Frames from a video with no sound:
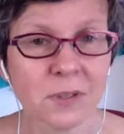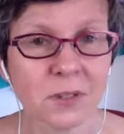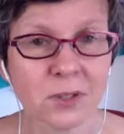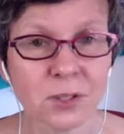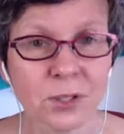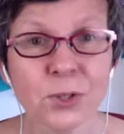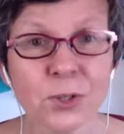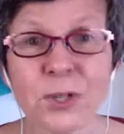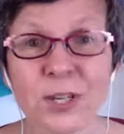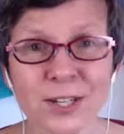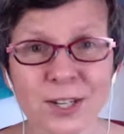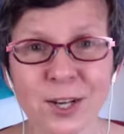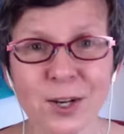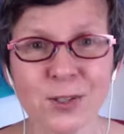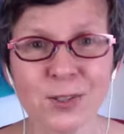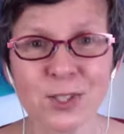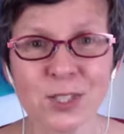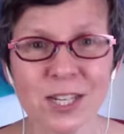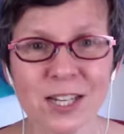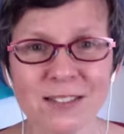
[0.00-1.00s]
you can
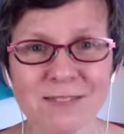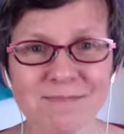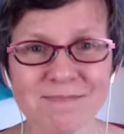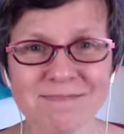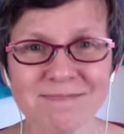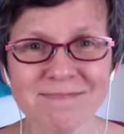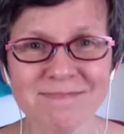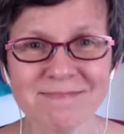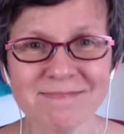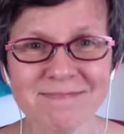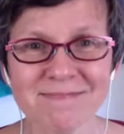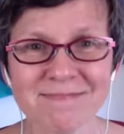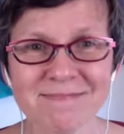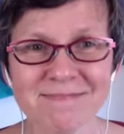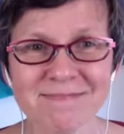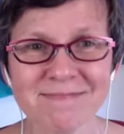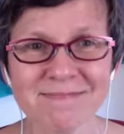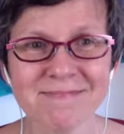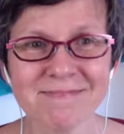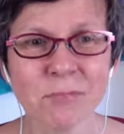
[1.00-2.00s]
negotiate.
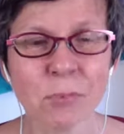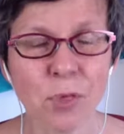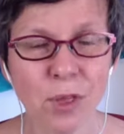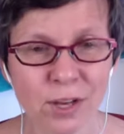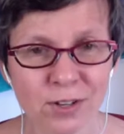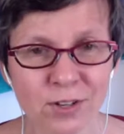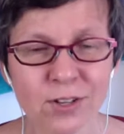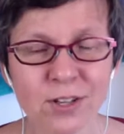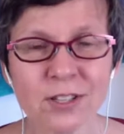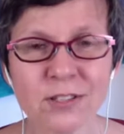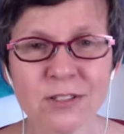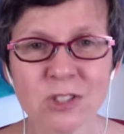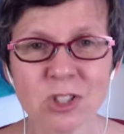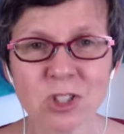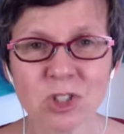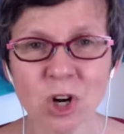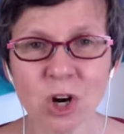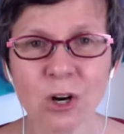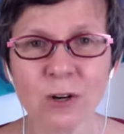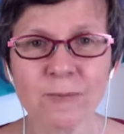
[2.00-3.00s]
Then you can
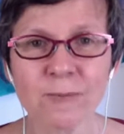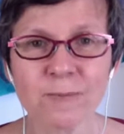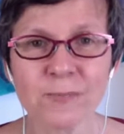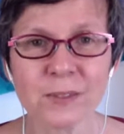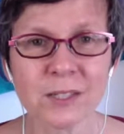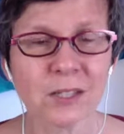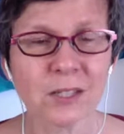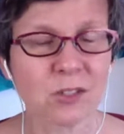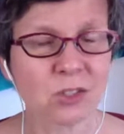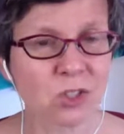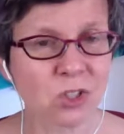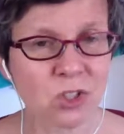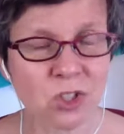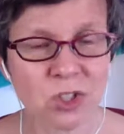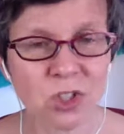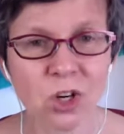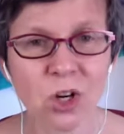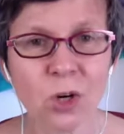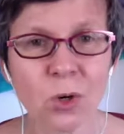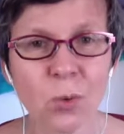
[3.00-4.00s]
start, because you
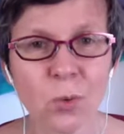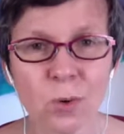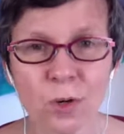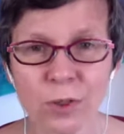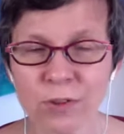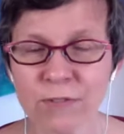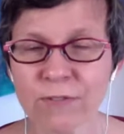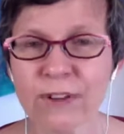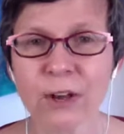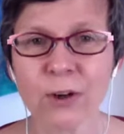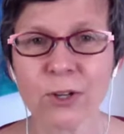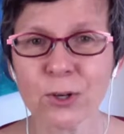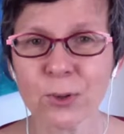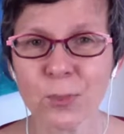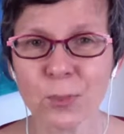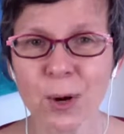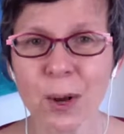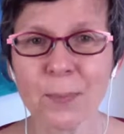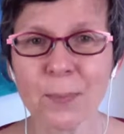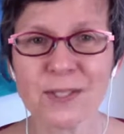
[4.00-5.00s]
start with a value
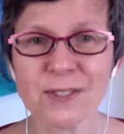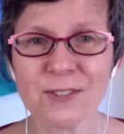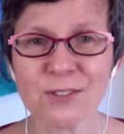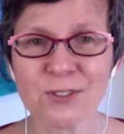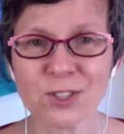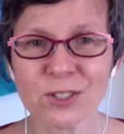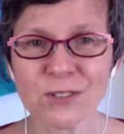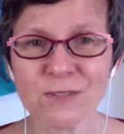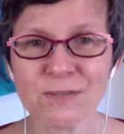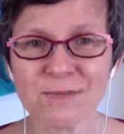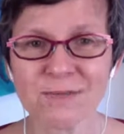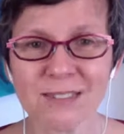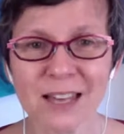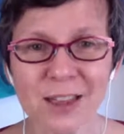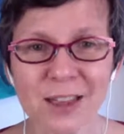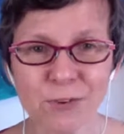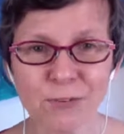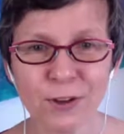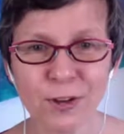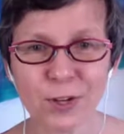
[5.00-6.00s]
proposition,
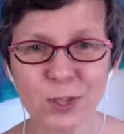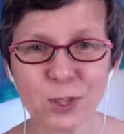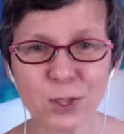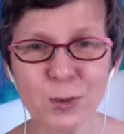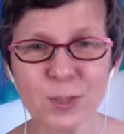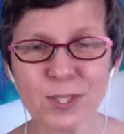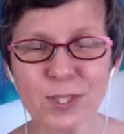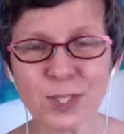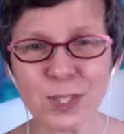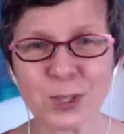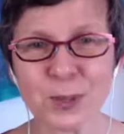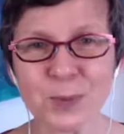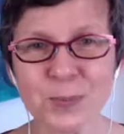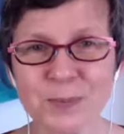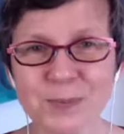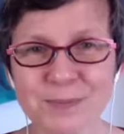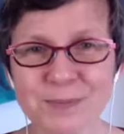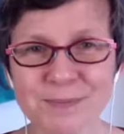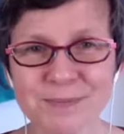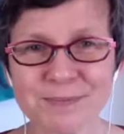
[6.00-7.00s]
and the value is you.
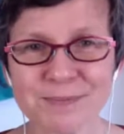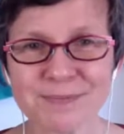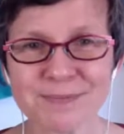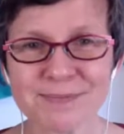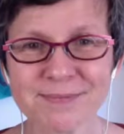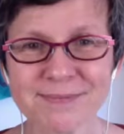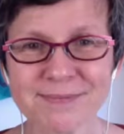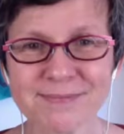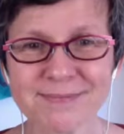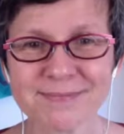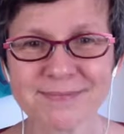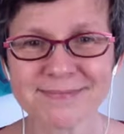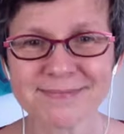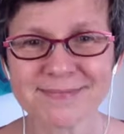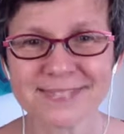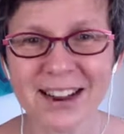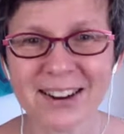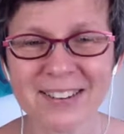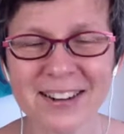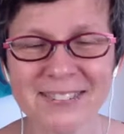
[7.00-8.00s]

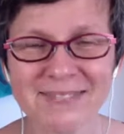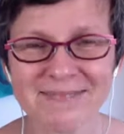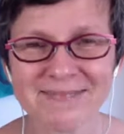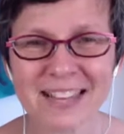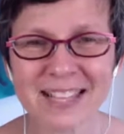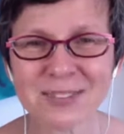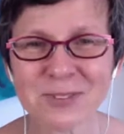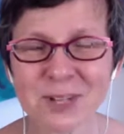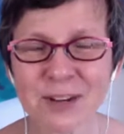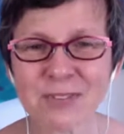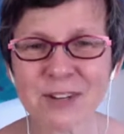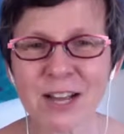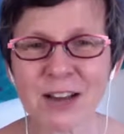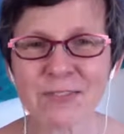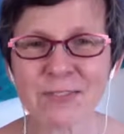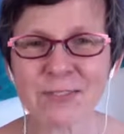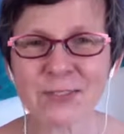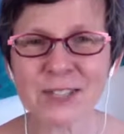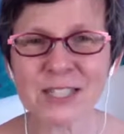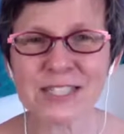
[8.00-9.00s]
All right, that's what I've
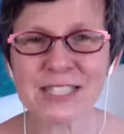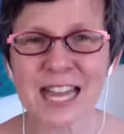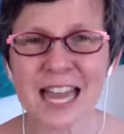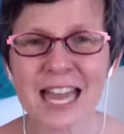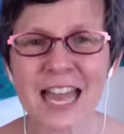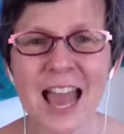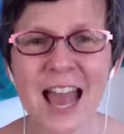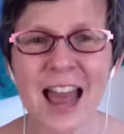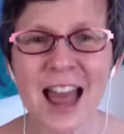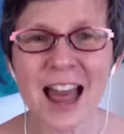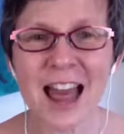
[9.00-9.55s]
got for today.